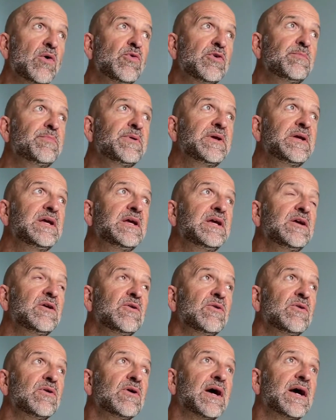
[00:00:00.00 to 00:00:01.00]

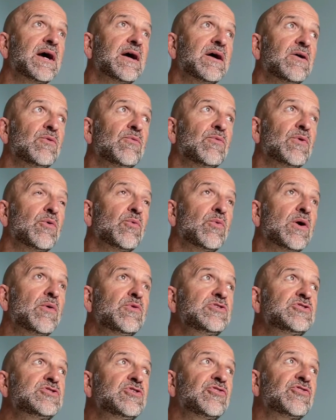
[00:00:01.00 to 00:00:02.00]

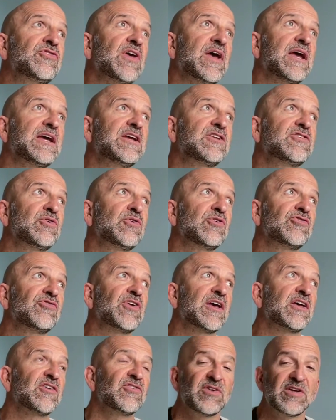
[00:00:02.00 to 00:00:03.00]
would you say to a
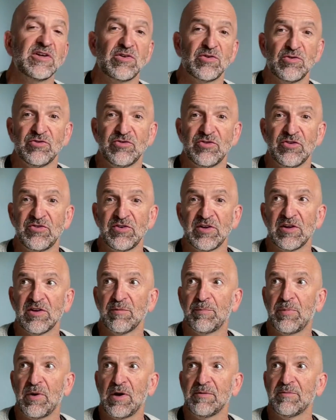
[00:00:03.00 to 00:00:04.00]
sales leader who's listening to the
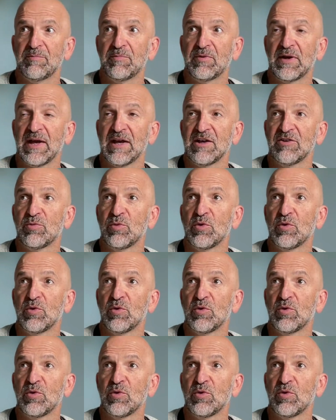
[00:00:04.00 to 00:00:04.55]
podcast?